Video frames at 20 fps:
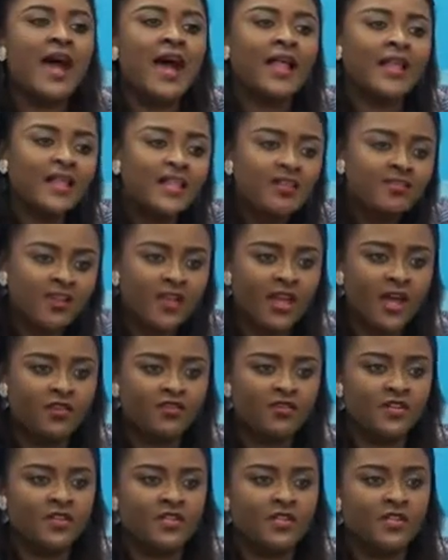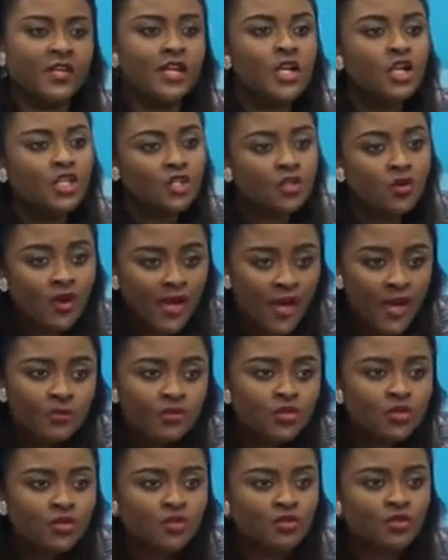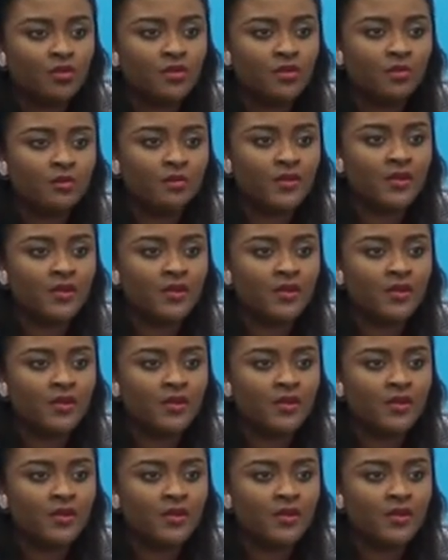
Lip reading: are leaving Africa to come to Europe